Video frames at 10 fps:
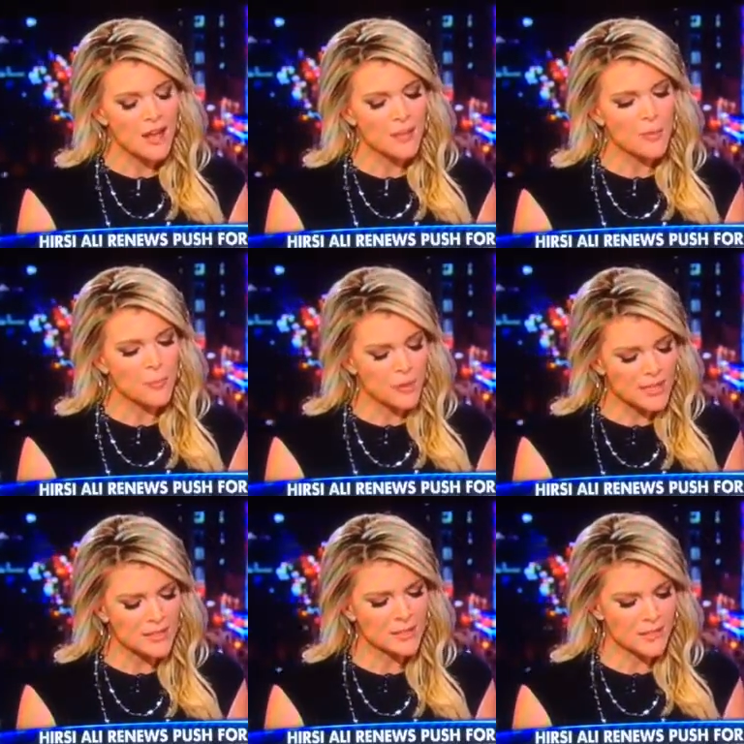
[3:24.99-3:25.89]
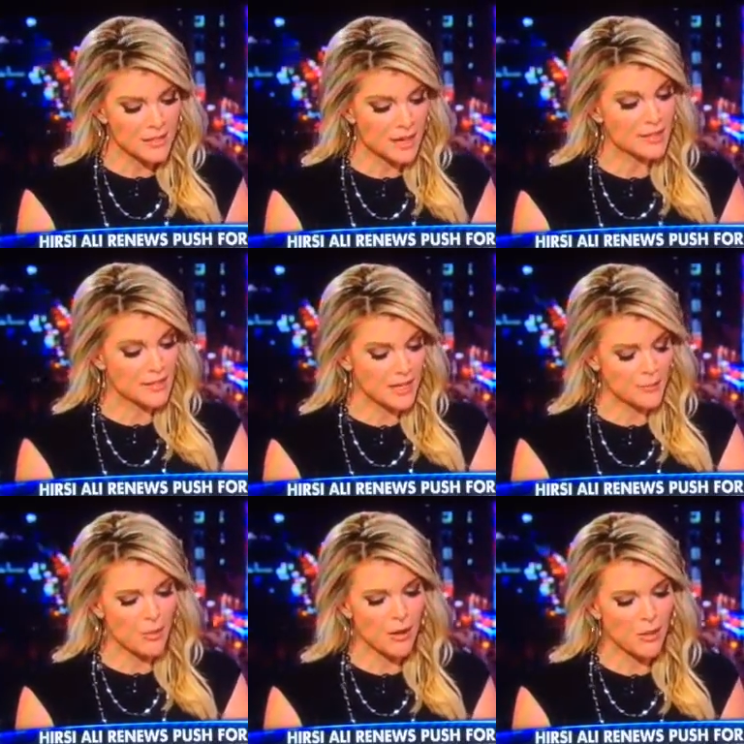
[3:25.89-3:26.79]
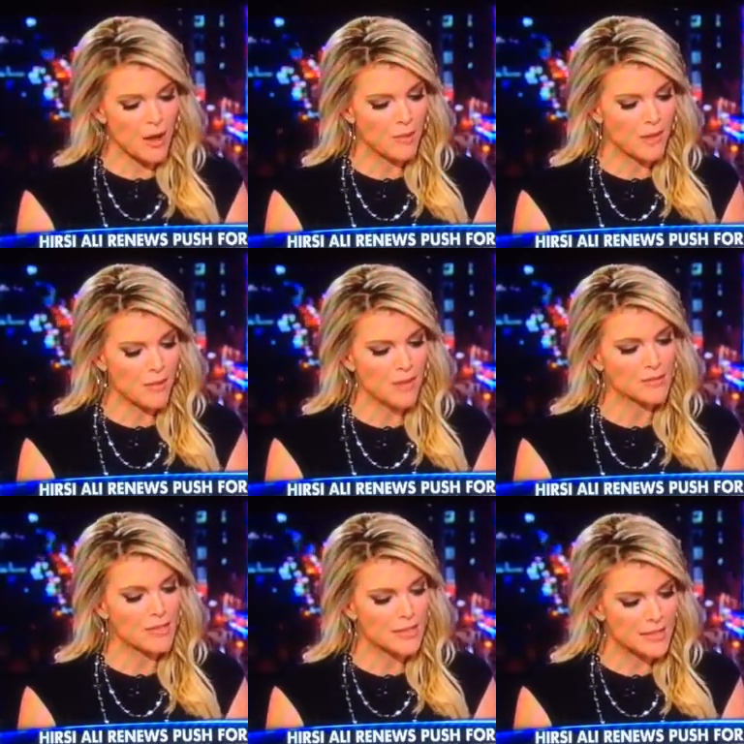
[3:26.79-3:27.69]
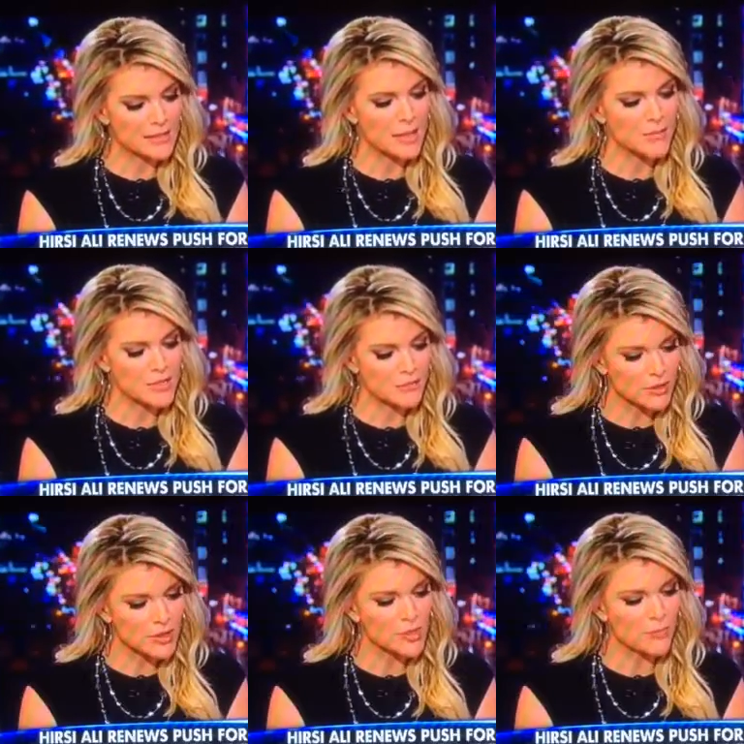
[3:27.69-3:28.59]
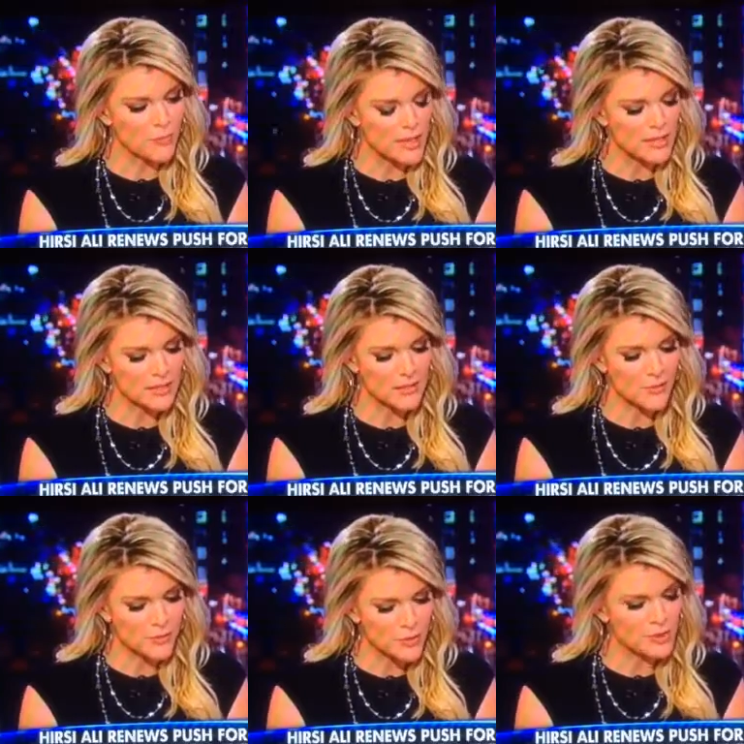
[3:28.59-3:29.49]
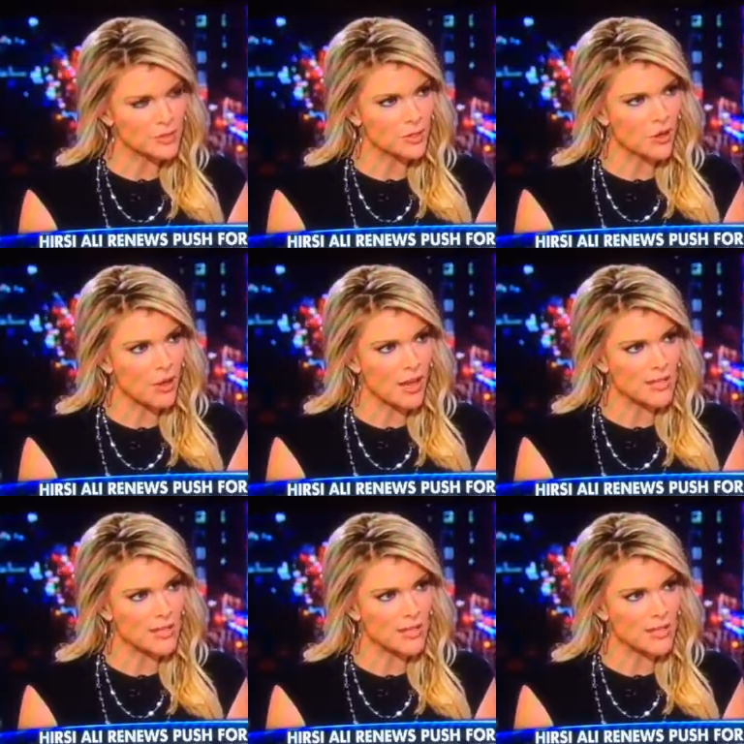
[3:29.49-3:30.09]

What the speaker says: The president of the United States, Barack Obama, came out and said Islam is a religion of peace and refuses to call